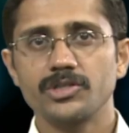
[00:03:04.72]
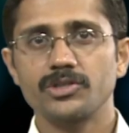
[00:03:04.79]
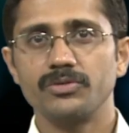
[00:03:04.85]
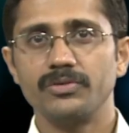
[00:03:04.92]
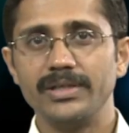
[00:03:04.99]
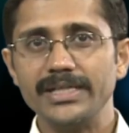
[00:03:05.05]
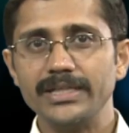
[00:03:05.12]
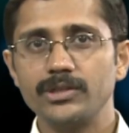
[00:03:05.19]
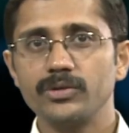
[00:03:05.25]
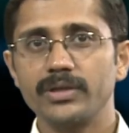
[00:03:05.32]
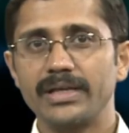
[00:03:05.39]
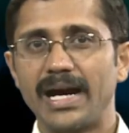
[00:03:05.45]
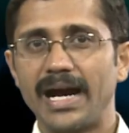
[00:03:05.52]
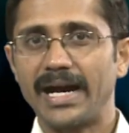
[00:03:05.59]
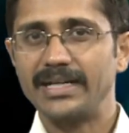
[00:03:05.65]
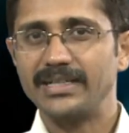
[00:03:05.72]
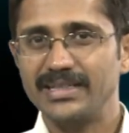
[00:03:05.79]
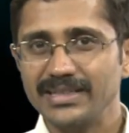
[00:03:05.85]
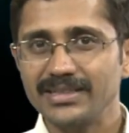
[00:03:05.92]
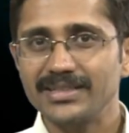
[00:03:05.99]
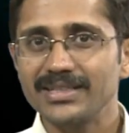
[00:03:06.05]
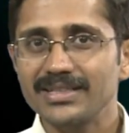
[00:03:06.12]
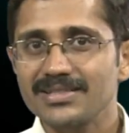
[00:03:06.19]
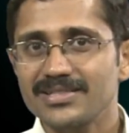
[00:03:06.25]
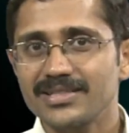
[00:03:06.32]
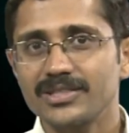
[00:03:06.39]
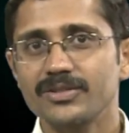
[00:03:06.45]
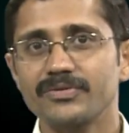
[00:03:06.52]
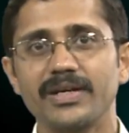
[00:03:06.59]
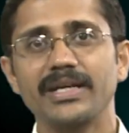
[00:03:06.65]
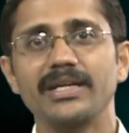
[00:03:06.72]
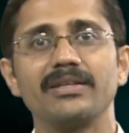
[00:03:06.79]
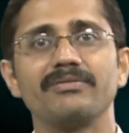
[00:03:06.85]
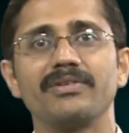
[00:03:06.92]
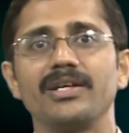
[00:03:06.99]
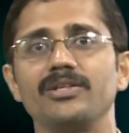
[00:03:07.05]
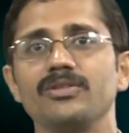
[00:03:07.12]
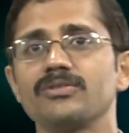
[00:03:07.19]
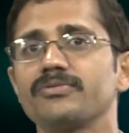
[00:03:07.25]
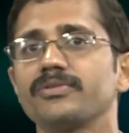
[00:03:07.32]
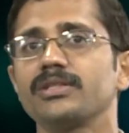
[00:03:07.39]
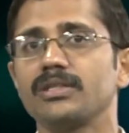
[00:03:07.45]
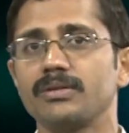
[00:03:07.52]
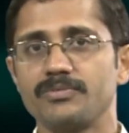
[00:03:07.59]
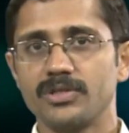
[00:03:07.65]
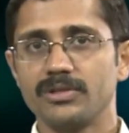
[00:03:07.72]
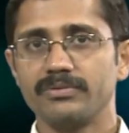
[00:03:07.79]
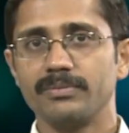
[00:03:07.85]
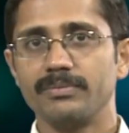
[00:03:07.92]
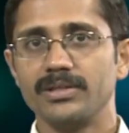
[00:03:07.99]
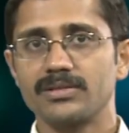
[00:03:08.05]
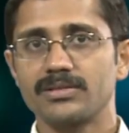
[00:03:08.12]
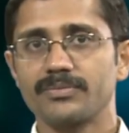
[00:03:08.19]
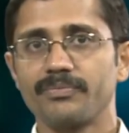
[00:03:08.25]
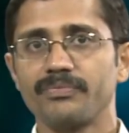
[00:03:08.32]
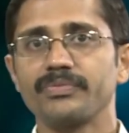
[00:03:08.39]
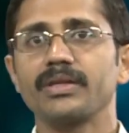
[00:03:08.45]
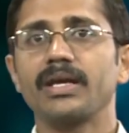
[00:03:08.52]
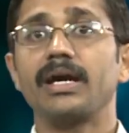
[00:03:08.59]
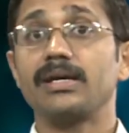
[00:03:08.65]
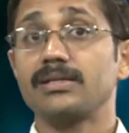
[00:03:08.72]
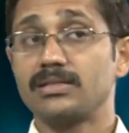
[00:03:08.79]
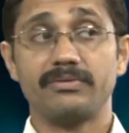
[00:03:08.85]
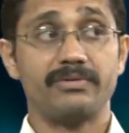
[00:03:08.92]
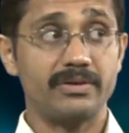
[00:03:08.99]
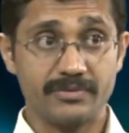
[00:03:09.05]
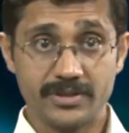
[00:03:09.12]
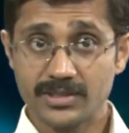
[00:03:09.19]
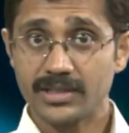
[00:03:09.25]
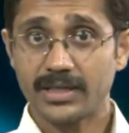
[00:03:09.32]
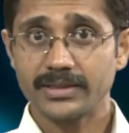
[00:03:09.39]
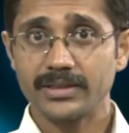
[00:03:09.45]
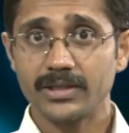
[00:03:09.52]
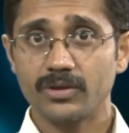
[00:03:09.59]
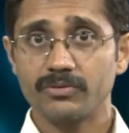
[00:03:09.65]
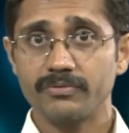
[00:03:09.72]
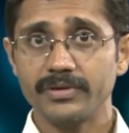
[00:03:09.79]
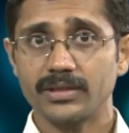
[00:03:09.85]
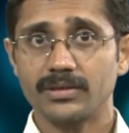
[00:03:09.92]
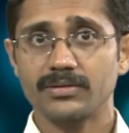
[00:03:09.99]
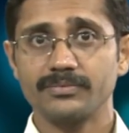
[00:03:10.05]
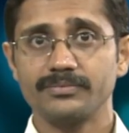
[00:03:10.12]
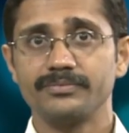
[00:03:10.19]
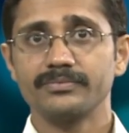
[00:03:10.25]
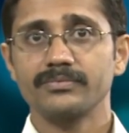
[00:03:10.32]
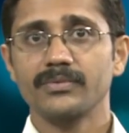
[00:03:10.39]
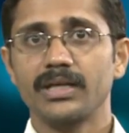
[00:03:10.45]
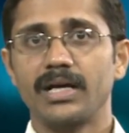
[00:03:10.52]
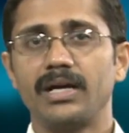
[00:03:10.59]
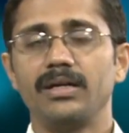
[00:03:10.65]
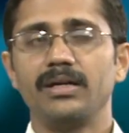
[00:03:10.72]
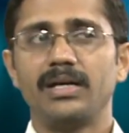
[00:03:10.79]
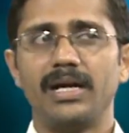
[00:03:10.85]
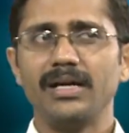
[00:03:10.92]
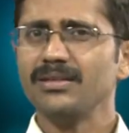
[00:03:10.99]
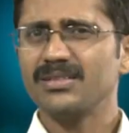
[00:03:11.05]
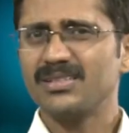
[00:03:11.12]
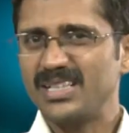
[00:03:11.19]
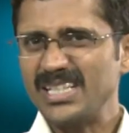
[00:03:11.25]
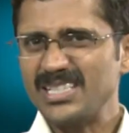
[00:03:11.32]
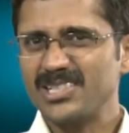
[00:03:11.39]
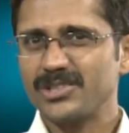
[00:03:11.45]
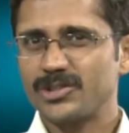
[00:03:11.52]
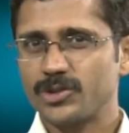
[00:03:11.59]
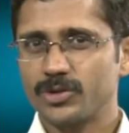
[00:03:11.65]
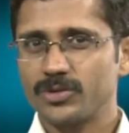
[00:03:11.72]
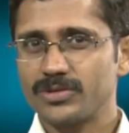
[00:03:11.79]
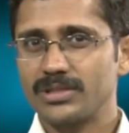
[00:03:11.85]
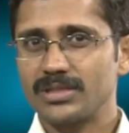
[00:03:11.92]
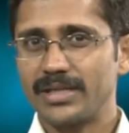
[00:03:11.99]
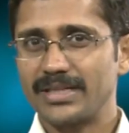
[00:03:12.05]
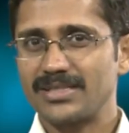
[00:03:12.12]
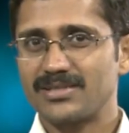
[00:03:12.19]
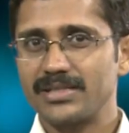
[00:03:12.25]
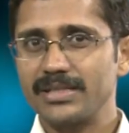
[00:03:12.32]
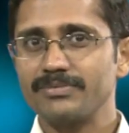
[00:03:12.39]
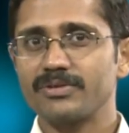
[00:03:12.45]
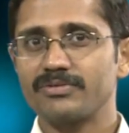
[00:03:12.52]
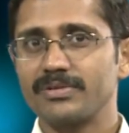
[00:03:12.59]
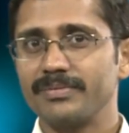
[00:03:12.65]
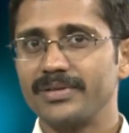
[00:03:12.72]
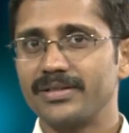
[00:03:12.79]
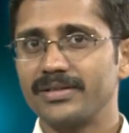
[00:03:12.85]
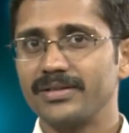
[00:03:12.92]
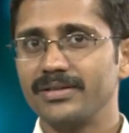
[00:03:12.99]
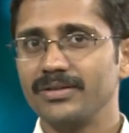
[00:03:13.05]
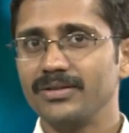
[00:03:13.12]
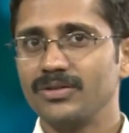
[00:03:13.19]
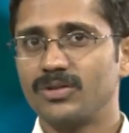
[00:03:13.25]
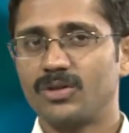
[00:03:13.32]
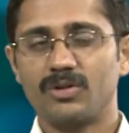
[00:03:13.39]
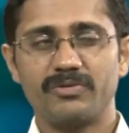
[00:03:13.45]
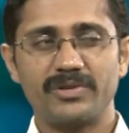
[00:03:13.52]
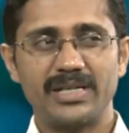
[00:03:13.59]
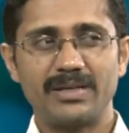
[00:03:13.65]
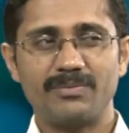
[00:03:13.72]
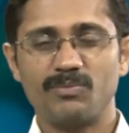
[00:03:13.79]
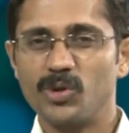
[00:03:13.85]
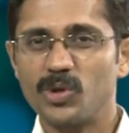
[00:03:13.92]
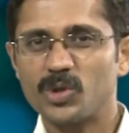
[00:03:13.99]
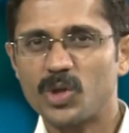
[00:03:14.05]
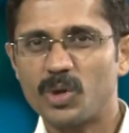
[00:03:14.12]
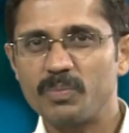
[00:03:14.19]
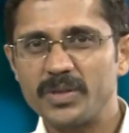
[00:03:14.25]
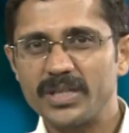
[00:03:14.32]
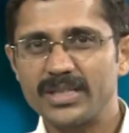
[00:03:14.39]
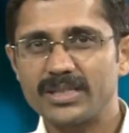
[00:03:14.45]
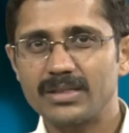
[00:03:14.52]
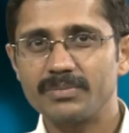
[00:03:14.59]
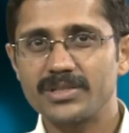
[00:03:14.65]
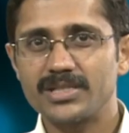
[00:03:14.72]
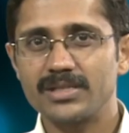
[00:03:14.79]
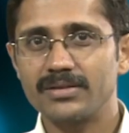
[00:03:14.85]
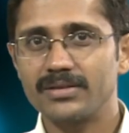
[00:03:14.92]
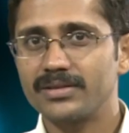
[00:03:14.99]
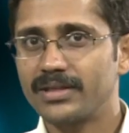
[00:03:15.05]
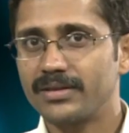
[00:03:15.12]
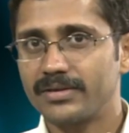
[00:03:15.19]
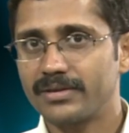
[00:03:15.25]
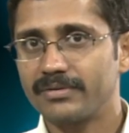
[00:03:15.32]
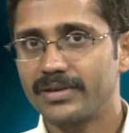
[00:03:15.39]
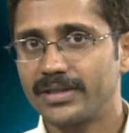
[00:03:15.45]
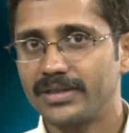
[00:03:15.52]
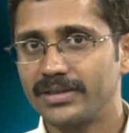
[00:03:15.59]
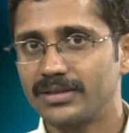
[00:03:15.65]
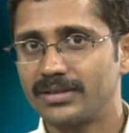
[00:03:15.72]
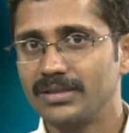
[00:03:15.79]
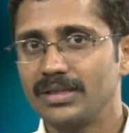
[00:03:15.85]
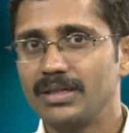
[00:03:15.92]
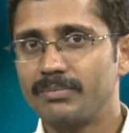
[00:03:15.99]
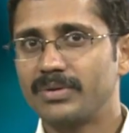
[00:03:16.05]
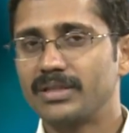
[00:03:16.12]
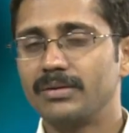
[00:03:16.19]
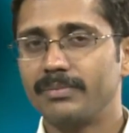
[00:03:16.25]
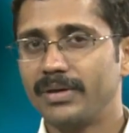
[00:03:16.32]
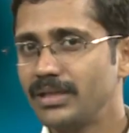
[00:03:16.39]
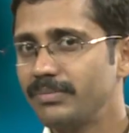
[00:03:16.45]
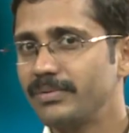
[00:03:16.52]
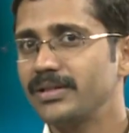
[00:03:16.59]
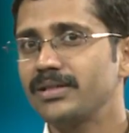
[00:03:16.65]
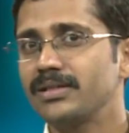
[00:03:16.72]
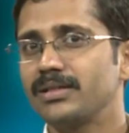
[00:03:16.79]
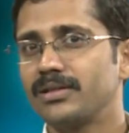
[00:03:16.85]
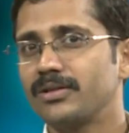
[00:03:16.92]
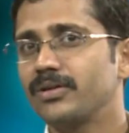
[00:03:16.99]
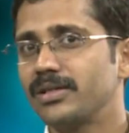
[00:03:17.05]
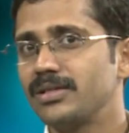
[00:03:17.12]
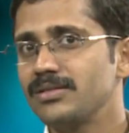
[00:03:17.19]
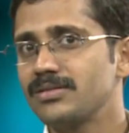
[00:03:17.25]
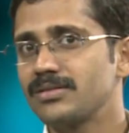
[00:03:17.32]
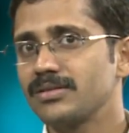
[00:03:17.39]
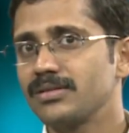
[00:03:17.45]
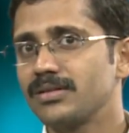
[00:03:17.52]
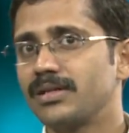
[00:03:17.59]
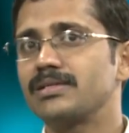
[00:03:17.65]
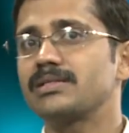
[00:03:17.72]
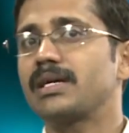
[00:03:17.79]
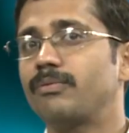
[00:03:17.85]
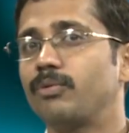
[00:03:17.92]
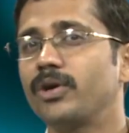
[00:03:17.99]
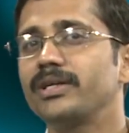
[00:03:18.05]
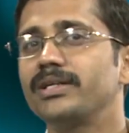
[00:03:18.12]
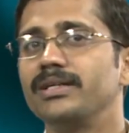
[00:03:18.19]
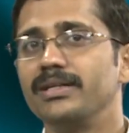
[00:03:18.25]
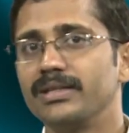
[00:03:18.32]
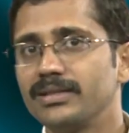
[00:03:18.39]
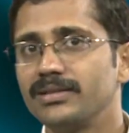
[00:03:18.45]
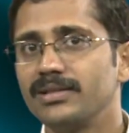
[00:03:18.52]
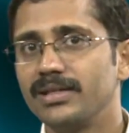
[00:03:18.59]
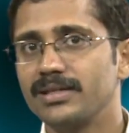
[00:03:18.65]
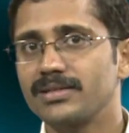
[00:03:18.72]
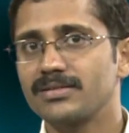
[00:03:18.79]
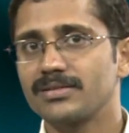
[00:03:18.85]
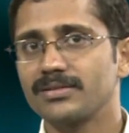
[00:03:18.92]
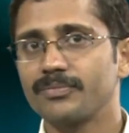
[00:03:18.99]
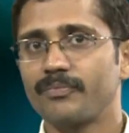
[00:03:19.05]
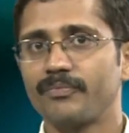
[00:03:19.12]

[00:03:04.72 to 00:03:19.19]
should lead to an identical set of eigenvalues for the observables as the one we started out with. Either nature chose the extremes of symmetry or we have more complicated machinery than required here, but the mathematical annoyance is avoided nonetheless.